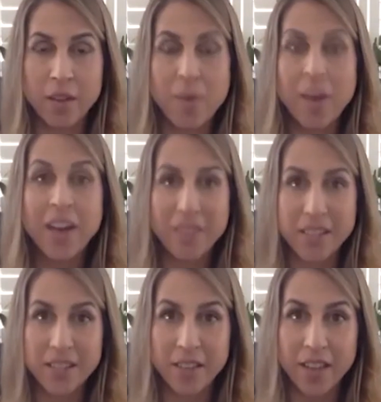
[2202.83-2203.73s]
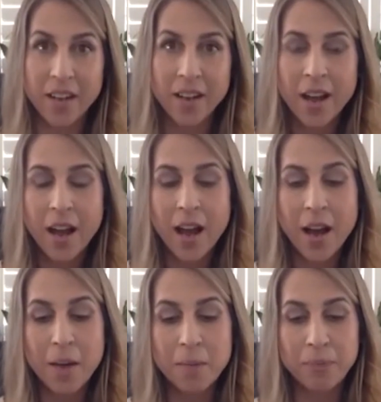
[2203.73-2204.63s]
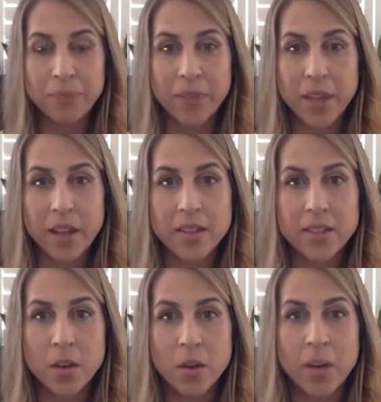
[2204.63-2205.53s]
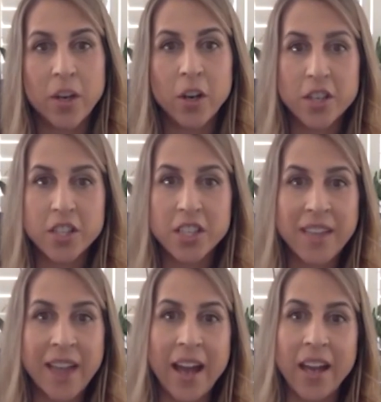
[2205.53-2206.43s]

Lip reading: benefits of it. So encouraging that,